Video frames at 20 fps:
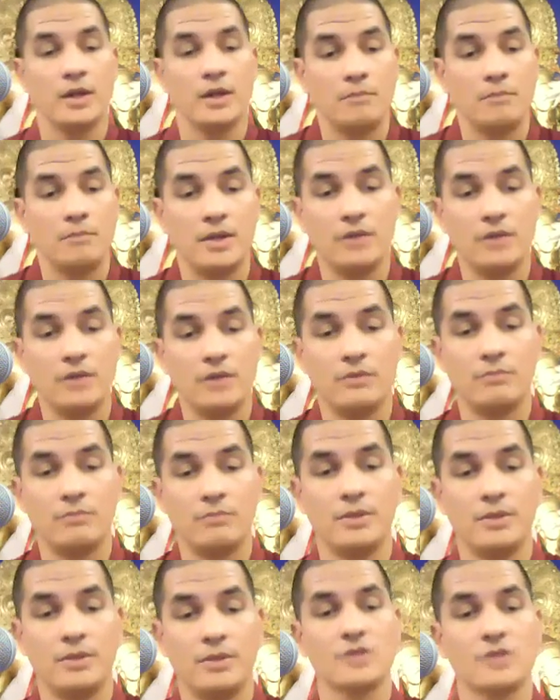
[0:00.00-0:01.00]
May
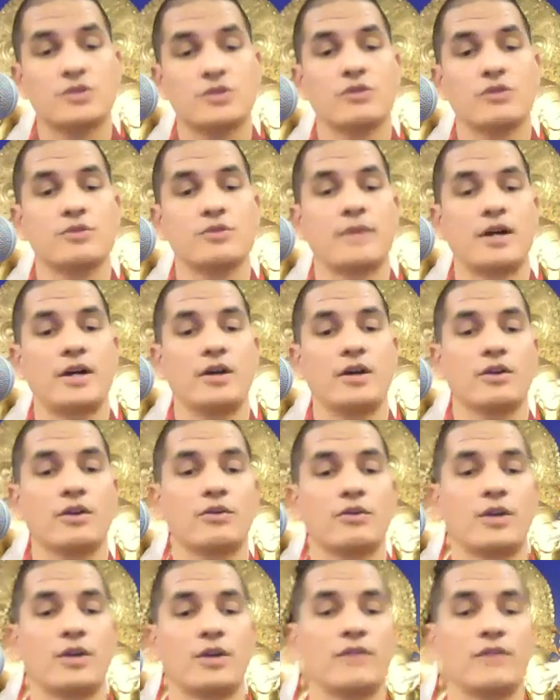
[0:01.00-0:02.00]
beings tortured by hunger,
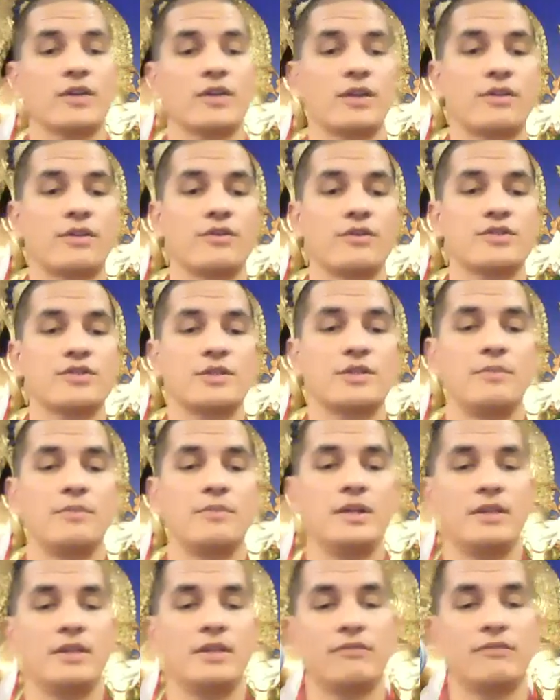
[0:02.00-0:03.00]
craving, and thirst
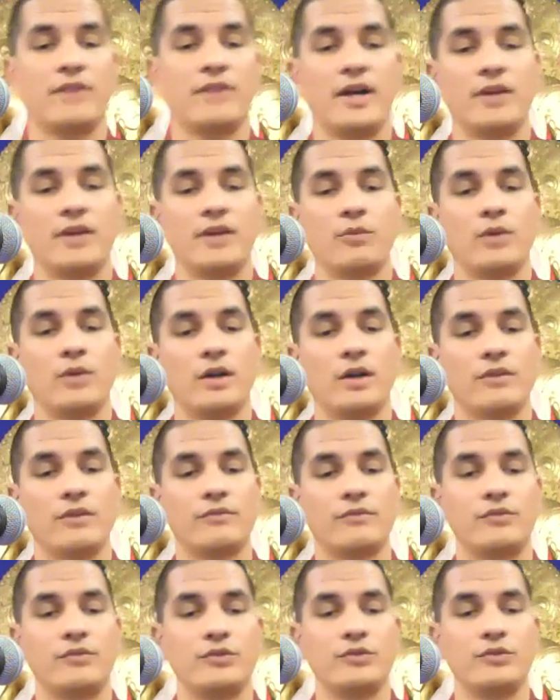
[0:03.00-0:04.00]
immediately find a wealth
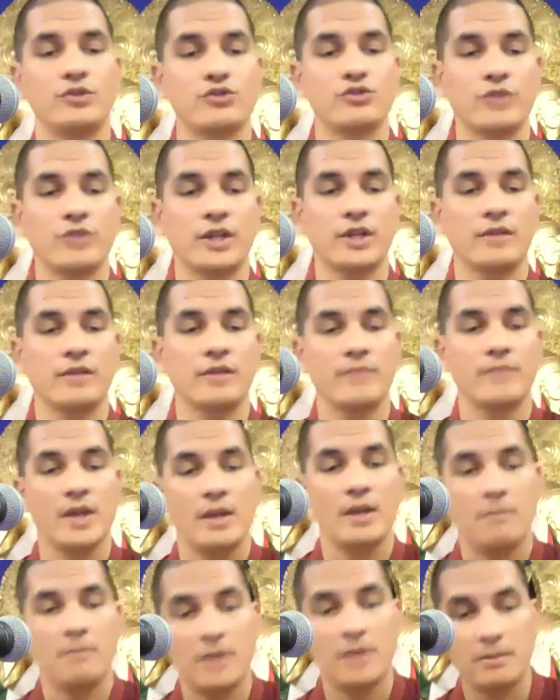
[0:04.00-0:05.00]
of food and drink.
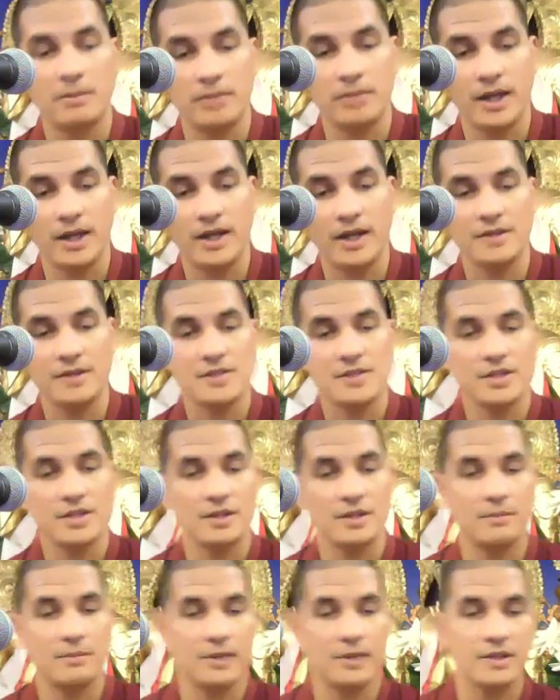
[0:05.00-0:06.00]
May the blind see
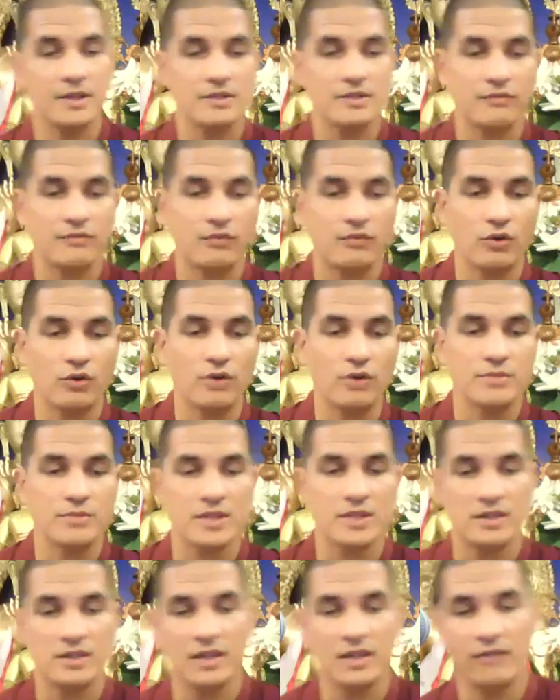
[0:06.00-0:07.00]
an abundance of forms,
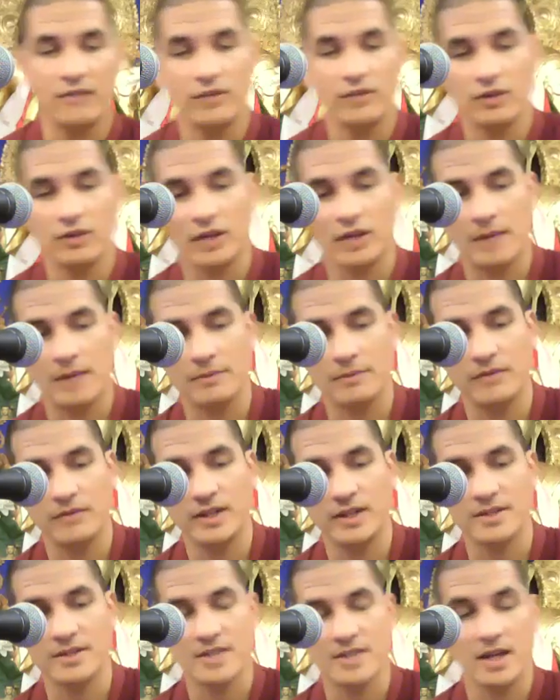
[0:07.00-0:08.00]
and deaf hear
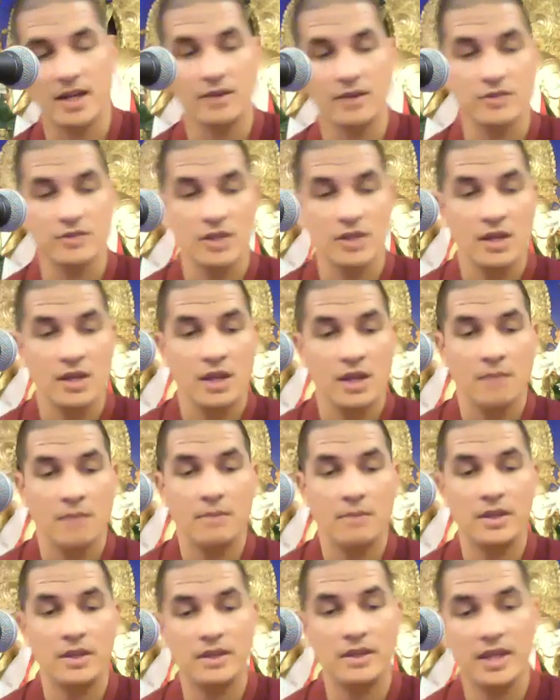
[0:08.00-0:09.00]
captivating sounds.
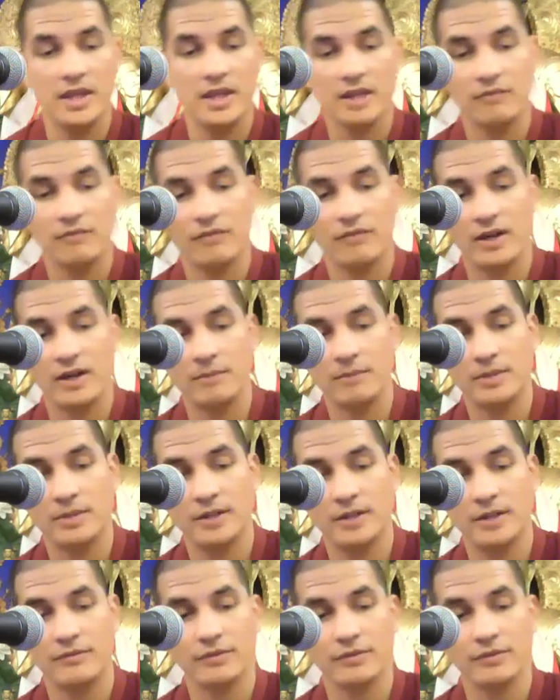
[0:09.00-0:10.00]
May the naked find
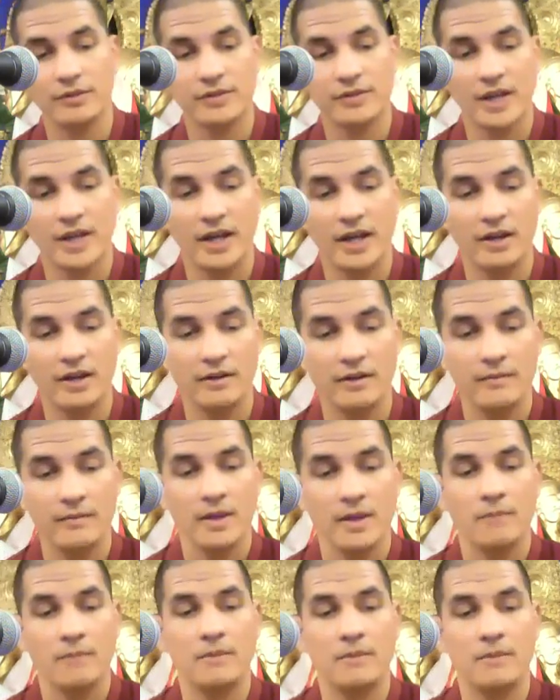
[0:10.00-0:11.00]
plentiful attire.
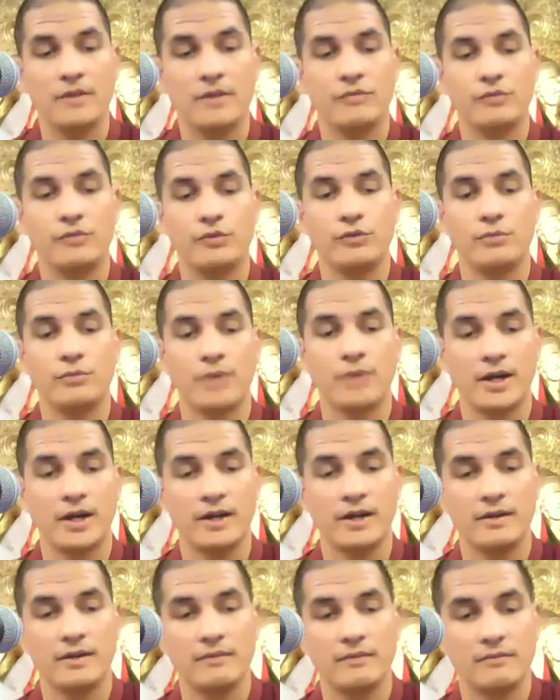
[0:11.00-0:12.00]
May the food
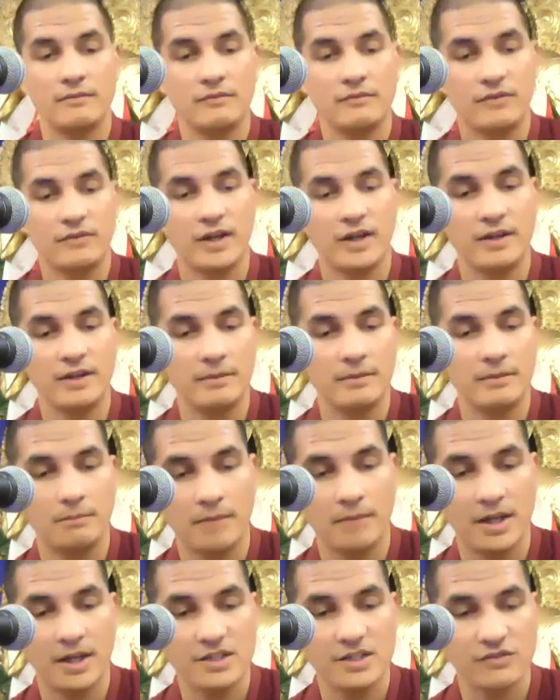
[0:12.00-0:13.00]
find
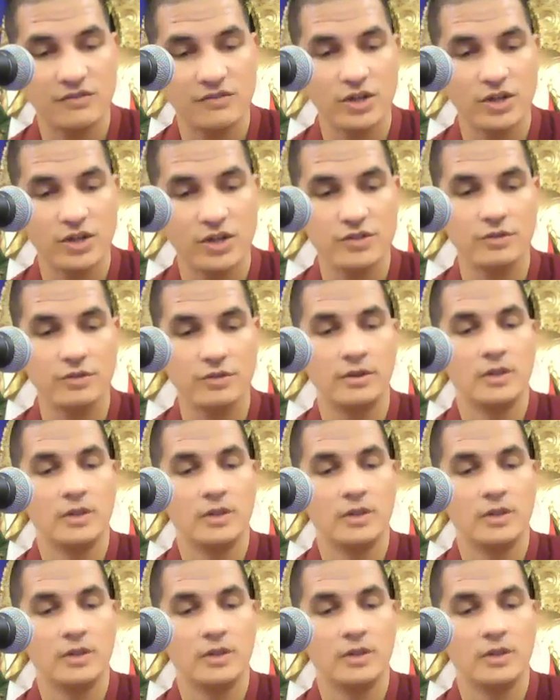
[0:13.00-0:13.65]
mines of treasure.